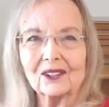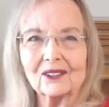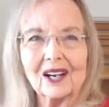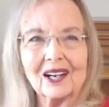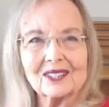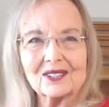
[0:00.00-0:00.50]
You
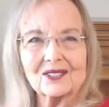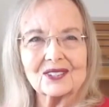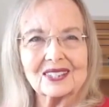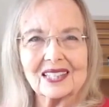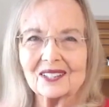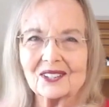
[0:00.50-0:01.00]
guys are
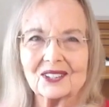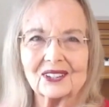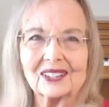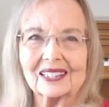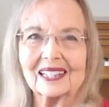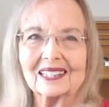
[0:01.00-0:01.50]
such
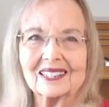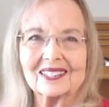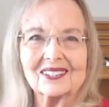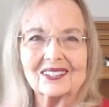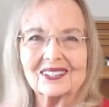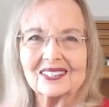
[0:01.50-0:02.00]
good
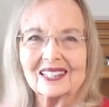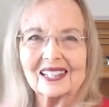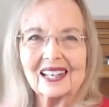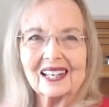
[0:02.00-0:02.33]
listeners,